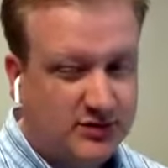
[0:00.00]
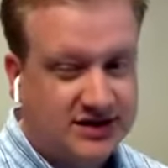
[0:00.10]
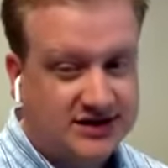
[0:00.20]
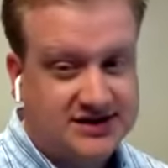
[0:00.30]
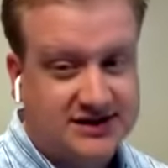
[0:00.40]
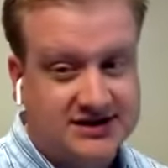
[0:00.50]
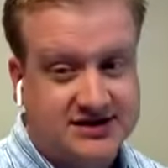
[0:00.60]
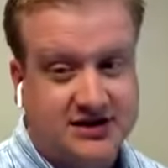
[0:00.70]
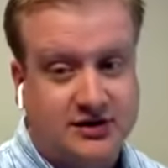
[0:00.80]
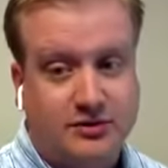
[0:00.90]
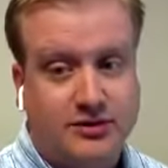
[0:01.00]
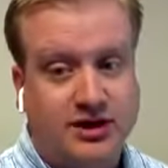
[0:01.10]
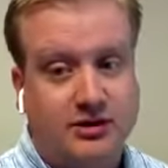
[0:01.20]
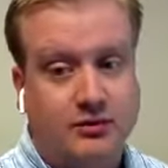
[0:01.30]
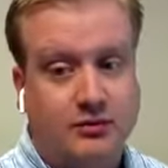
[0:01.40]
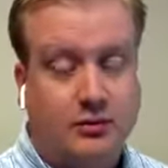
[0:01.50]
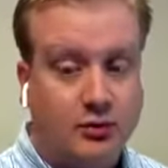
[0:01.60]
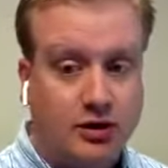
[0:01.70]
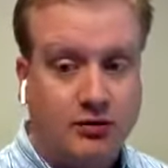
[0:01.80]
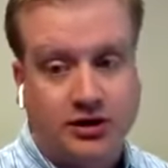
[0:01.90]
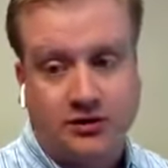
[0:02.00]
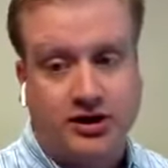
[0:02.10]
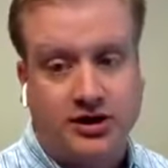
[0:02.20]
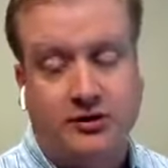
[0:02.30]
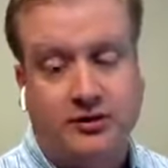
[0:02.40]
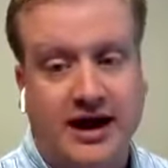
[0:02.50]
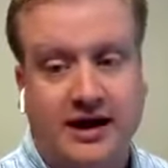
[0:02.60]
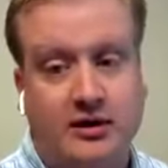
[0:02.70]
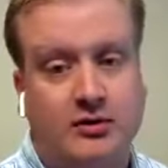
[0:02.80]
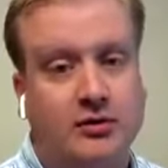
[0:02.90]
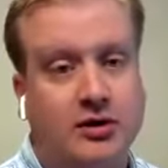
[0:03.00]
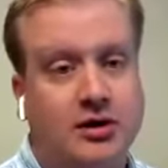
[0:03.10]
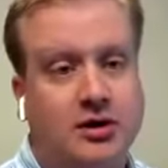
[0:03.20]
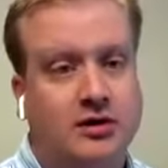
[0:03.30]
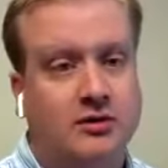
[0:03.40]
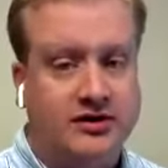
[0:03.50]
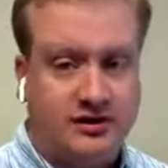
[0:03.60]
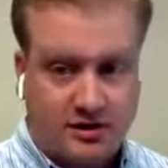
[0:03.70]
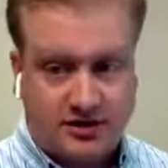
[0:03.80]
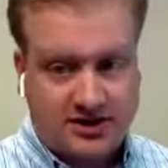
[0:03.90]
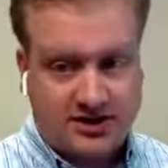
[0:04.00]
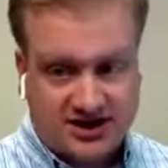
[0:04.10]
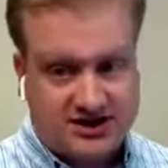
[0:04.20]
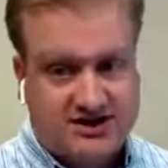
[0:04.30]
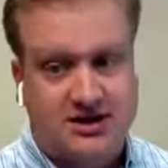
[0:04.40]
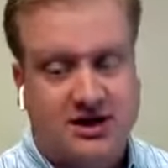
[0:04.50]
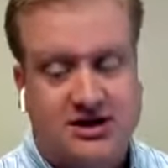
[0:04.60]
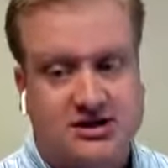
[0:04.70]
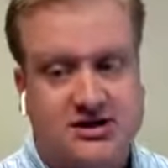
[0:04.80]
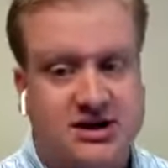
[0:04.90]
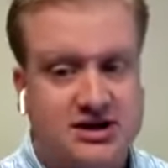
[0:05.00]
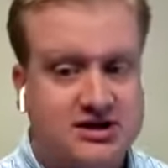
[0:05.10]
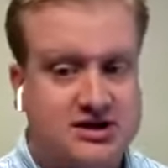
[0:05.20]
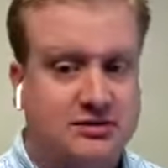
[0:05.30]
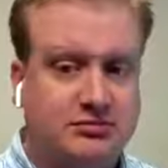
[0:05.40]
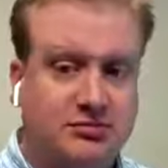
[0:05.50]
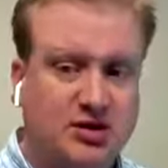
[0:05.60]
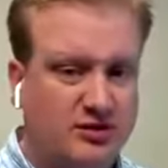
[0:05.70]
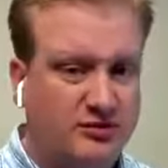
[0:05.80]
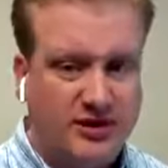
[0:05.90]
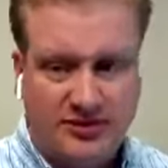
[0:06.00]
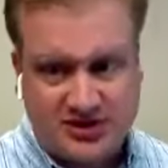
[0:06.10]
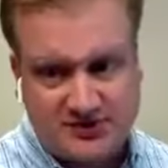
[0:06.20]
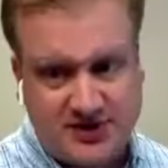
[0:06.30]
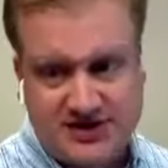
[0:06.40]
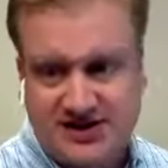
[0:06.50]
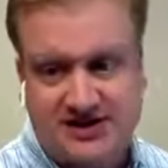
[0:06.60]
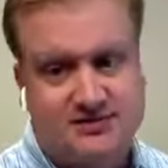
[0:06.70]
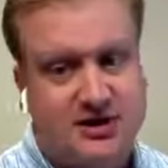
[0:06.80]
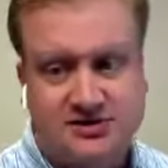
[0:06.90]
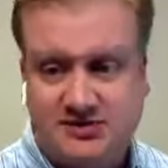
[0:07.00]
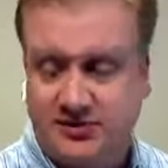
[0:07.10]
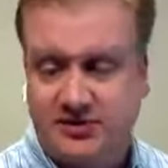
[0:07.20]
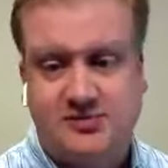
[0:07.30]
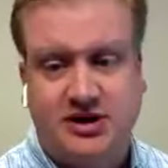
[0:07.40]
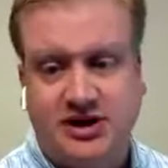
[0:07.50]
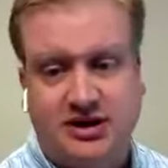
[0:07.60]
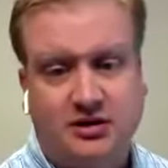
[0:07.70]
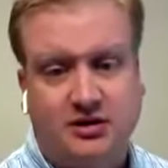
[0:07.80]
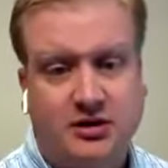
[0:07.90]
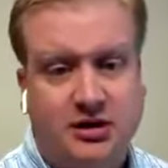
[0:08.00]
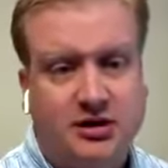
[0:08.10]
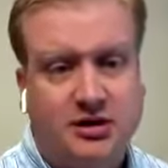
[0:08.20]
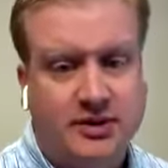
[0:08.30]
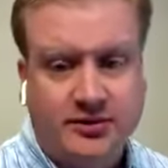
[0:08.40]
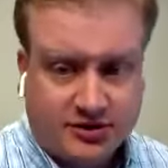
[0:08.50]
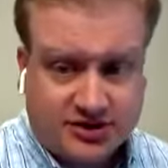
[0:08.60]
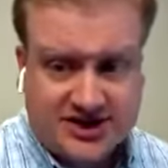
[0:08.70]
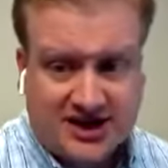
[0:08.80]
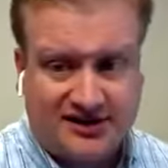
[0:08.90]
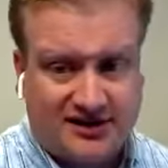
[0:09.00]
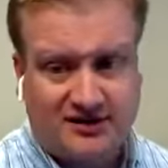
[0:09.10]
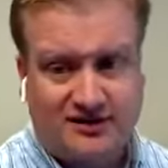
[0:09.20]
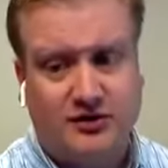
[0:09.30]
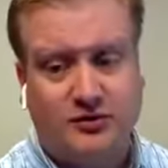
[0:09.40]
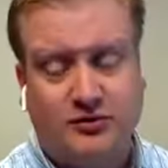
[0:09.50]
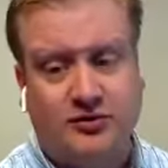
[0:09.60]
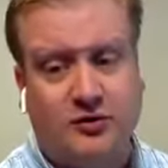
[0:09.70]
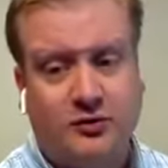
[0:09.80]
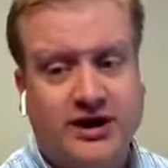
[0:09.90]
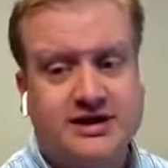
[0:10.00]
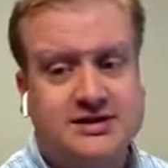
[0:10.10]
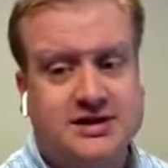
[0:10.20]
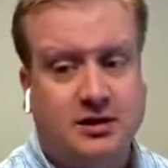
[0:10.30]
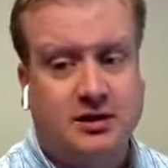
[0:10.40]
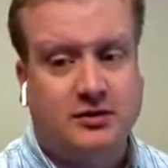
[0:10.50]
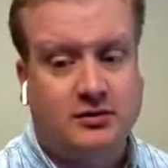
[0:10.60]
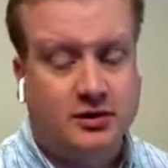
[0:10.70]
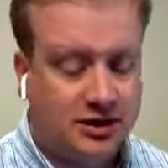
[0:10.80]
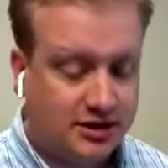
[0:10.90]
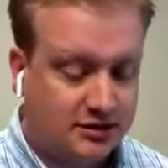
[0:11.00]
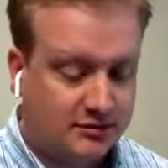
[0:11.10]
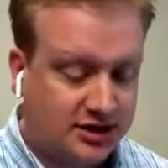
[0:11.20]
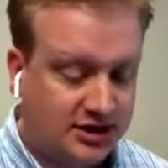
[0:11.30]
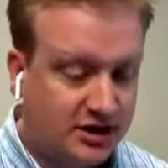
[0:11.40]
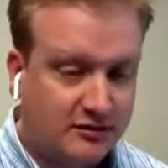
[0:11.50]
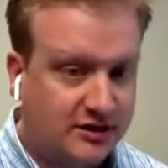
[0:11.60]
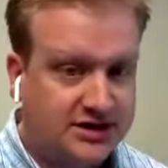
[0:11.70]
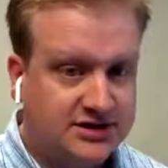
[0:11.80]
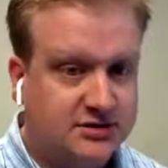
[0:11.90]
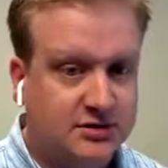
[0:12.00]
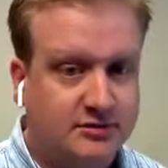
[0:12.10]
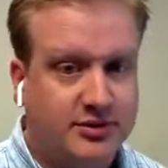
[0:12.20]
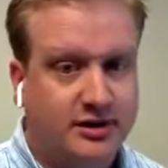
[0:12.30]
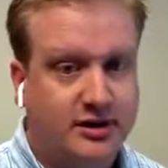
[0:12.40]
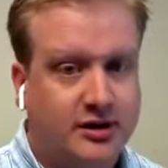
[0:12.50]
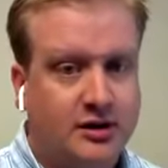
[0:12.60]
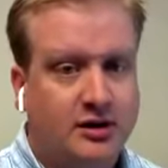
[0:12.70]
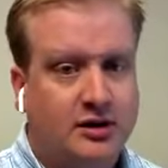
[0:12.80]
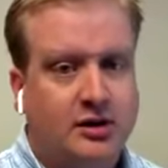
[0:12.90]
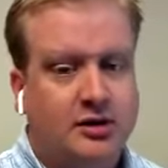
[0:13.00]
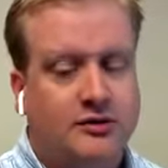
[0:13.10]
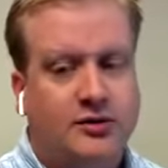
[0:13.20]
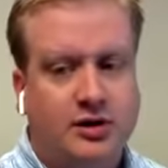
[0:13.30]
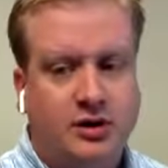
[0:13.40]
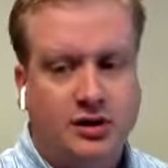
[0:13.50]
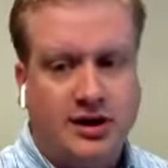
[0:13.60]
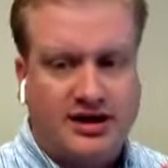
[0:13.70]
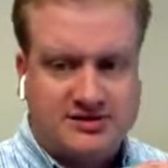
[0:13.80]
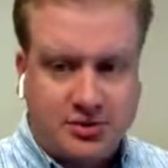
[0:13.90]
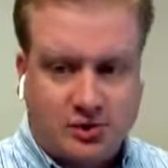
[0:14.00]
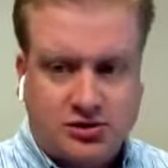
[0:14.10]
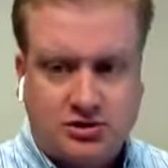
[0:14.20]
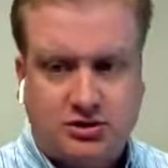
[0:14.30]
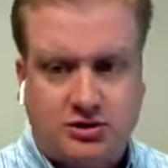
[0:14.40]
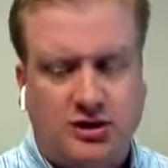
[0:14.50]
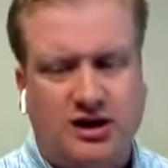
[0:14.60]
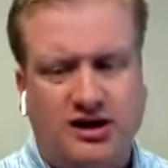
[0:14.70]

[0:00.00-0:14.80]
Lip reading: is determining what do I do now with all the changes in legislation. Maybe it's been 6 months, maybe it's been a year, maybe you just had it done two weeks ago, and you got registered. But doing not an exposure,